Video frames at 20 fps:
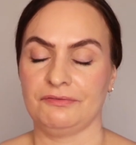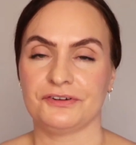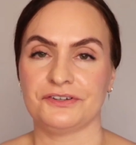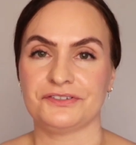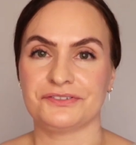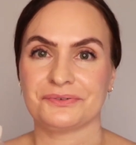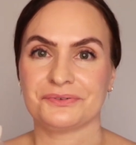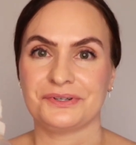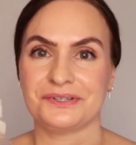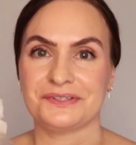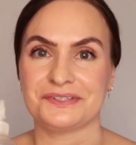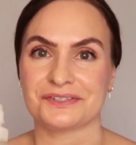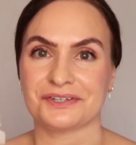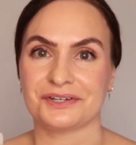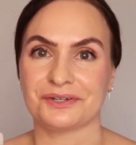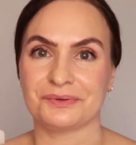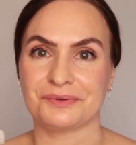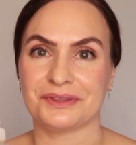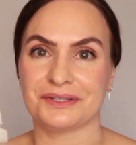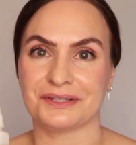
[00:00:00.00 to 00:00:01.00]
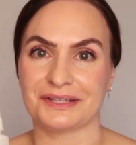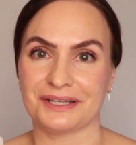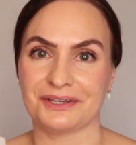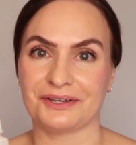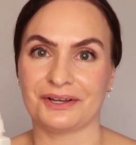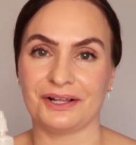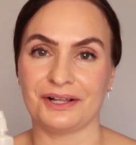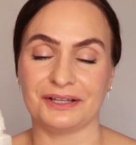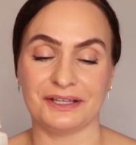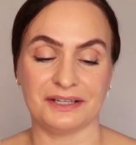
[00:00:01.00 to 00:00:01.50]
I'm first going to start with
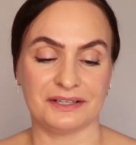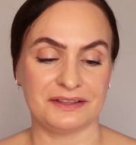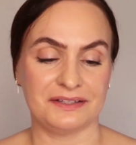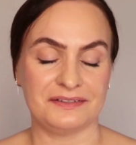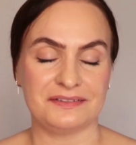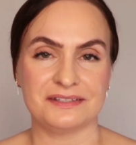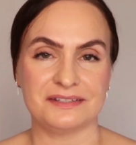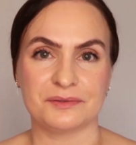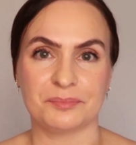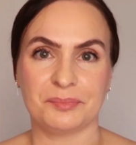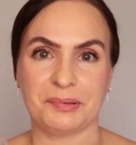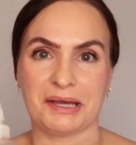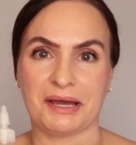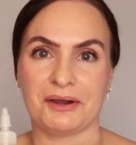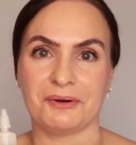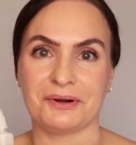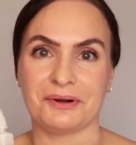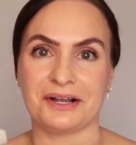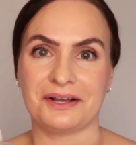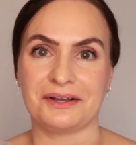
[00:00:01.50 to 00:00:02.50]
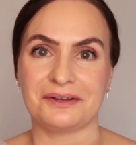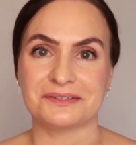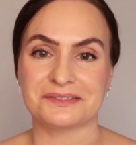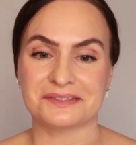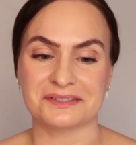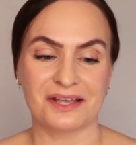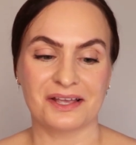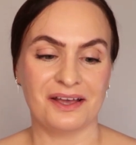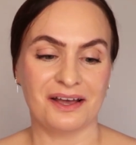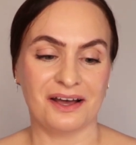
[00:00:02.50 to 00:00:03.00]
glycolic. This is a
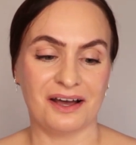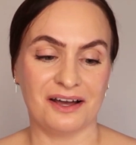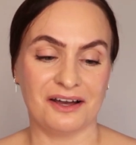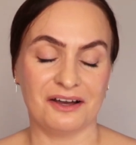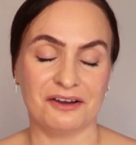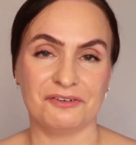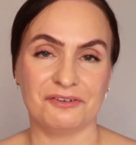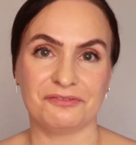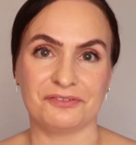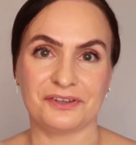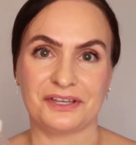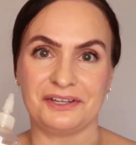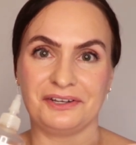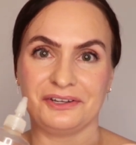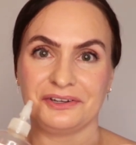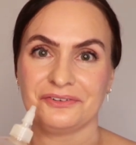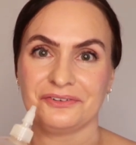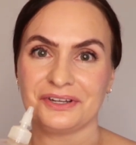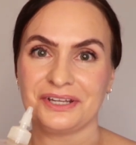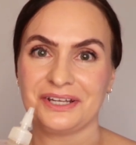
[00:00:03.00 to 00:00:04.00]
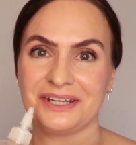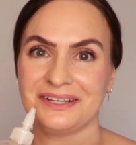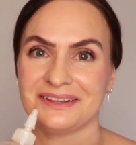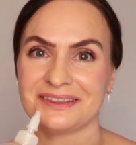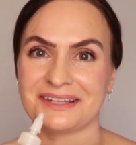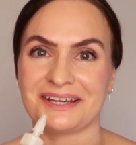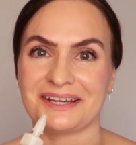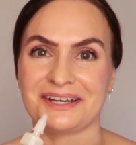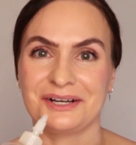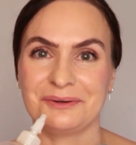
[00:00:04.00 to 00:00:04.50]
powerhouse of an
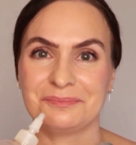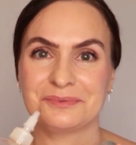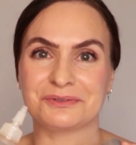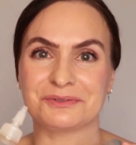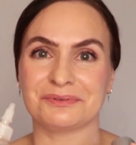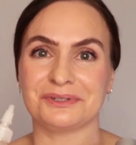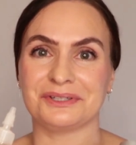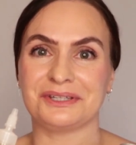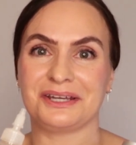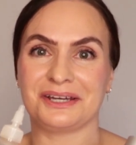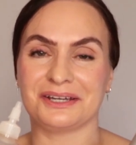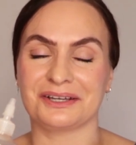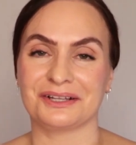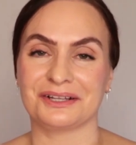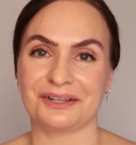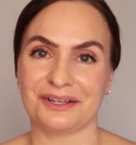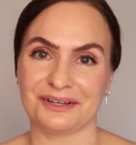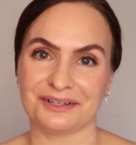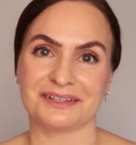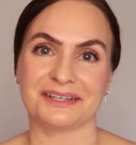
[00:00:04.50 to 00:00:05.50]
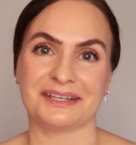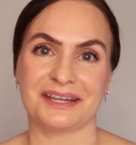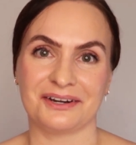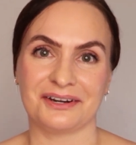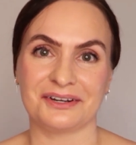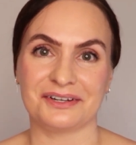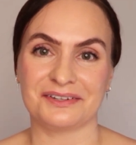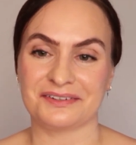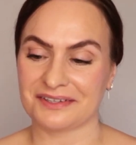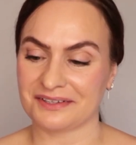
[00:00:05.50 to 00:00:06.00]
ingredient that helps really unclog the
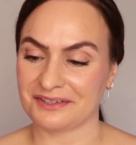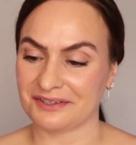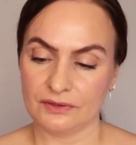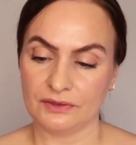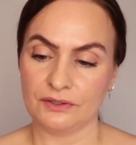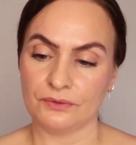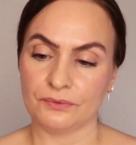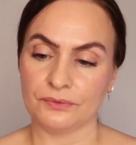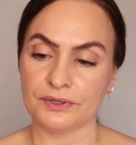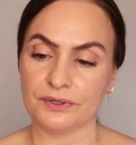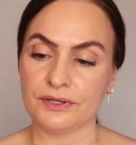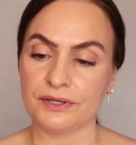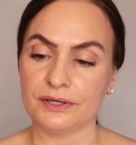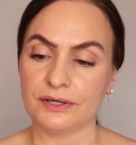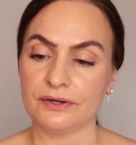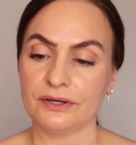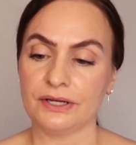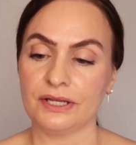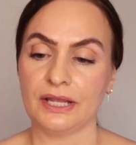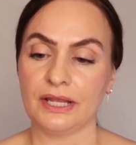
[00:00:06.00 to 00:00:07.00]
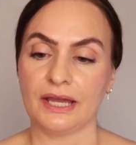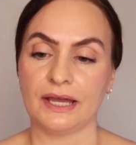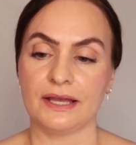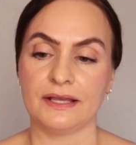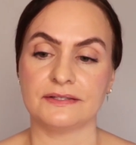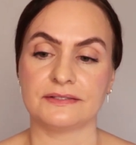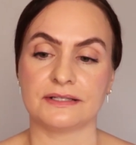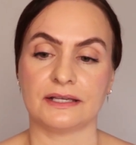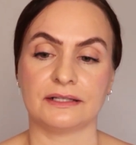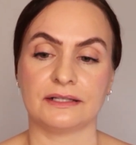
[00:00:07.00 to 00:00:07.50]
keratin. The Ordinary
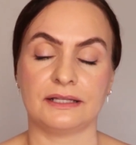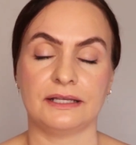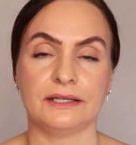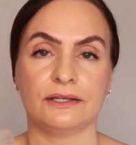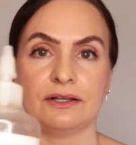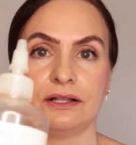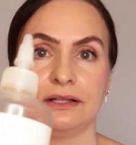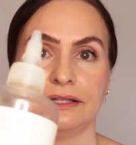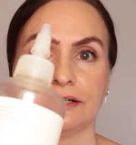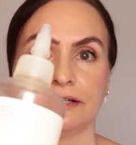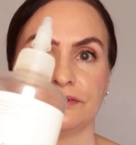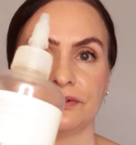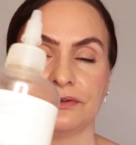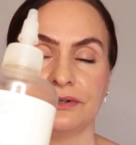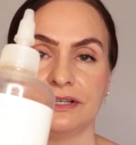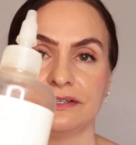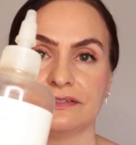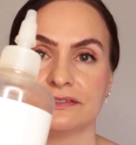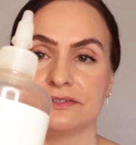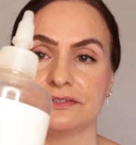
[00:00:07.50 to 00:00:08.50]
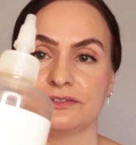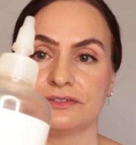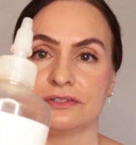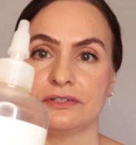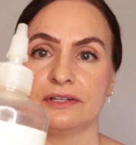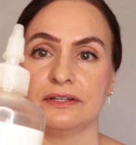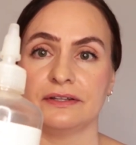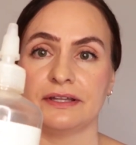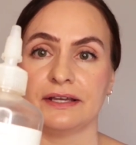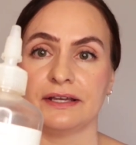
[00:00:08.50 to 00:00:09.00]
has a glycolic toning
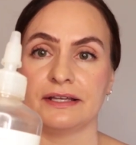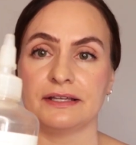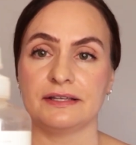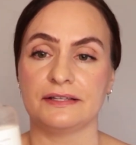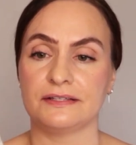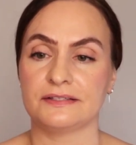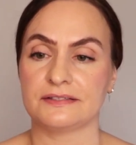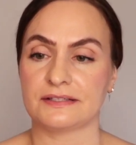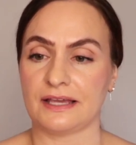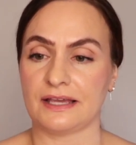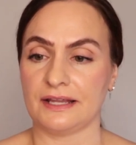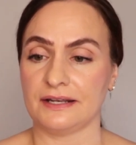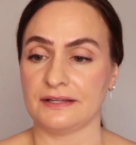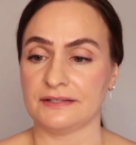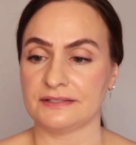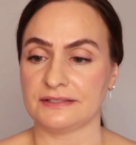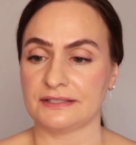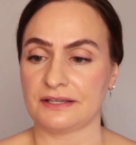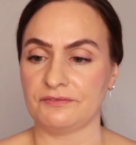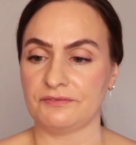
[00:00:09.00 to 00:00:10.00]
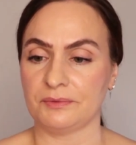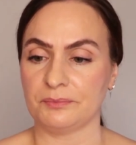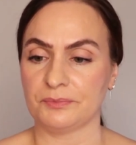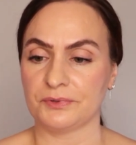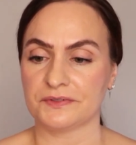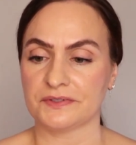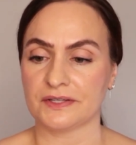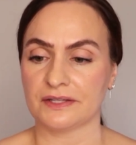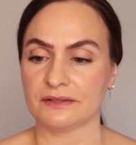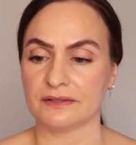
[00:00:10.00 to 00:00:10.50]
solution that is at a
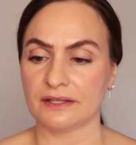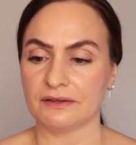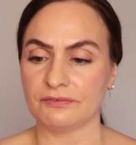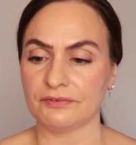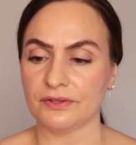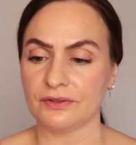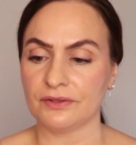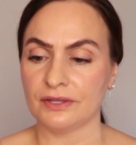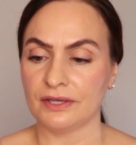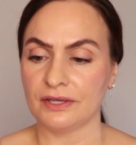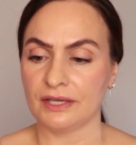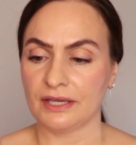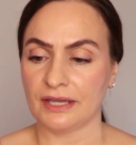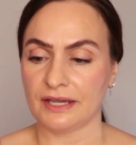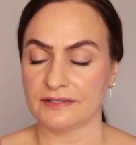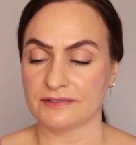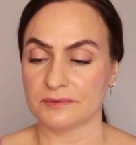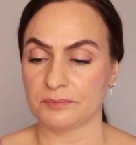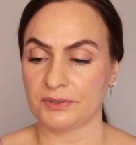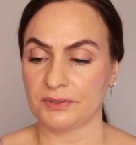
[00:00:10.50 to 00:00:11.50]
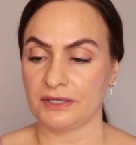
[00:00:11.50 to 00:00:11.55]
7% level. It has a